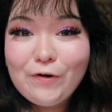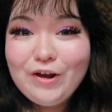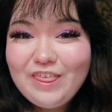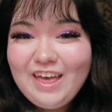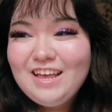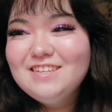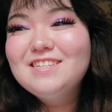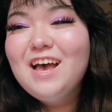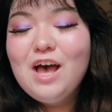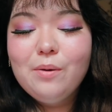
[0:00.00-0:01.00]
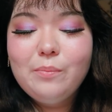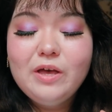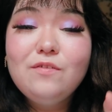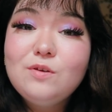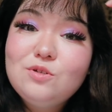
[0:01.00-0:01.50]
for this.
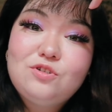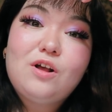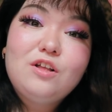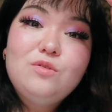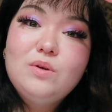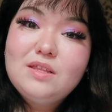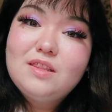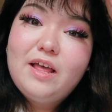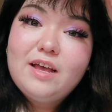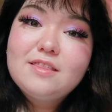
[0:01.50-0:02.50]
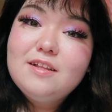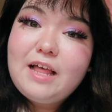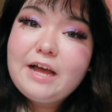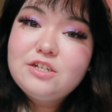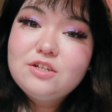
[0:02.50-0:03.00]
But if you struggle with like the
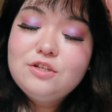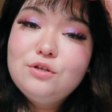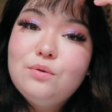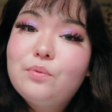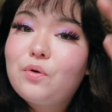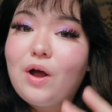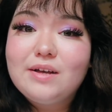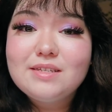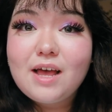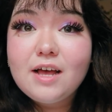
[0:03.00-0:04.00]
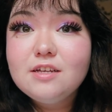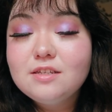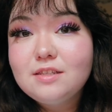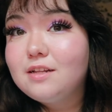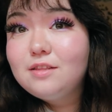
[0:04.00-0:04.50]
lash glue
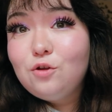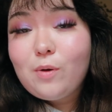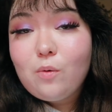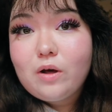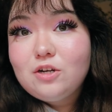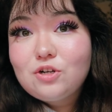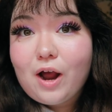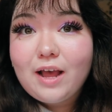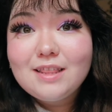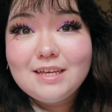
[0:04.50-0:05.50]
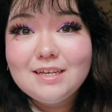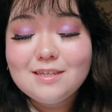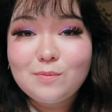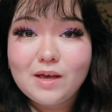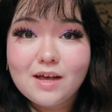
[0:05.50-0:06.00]
process, then you might want to try
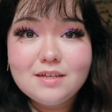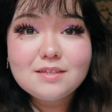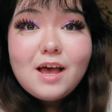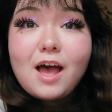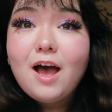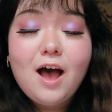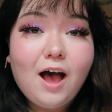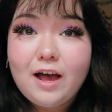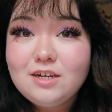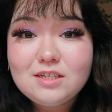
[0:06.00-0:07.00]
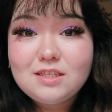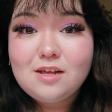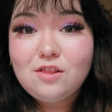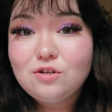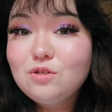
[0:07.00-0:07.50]
these because I just
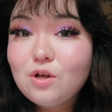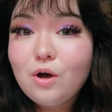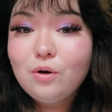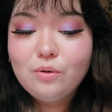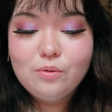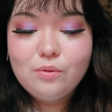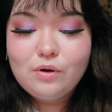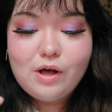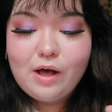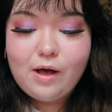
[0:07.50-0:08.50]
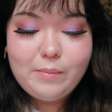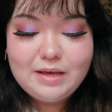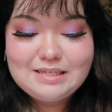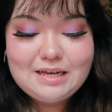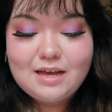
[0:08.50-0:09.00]
think they're so
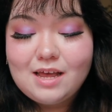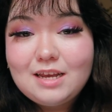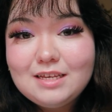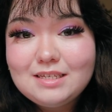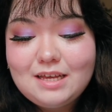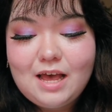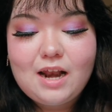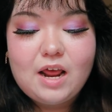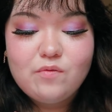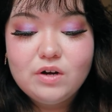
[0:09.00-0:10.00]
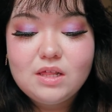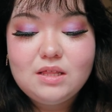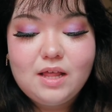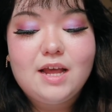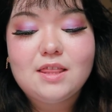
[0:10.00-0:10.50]
amazing and easy and I really
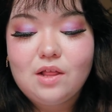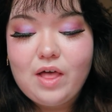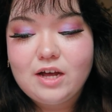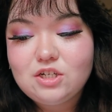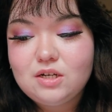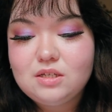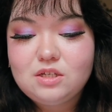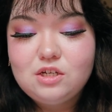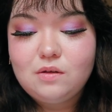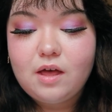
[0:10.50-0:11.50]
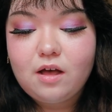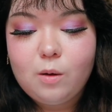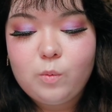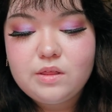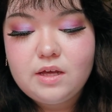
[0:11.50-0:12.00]
like the lashes too that
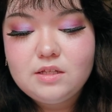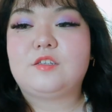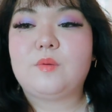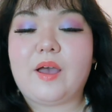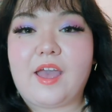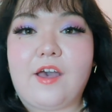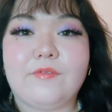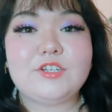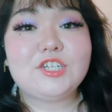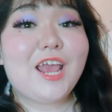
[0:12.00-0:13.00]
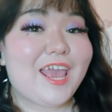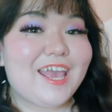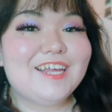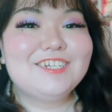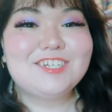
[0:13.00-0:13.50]
come with So I have
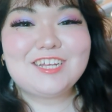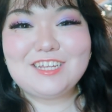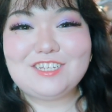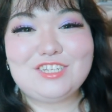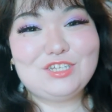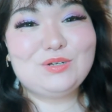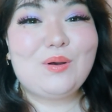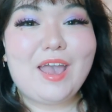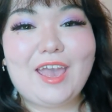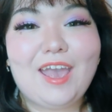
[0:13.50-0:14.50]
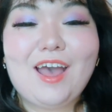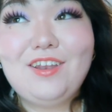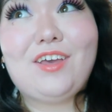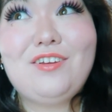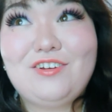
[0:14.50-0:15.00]
changed into a,
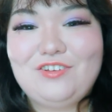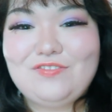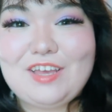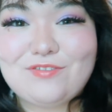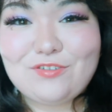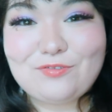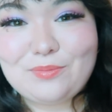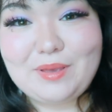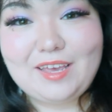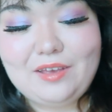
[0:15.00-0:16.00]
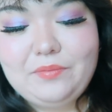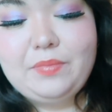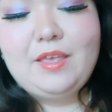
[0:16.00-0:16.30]
another new favorite for me.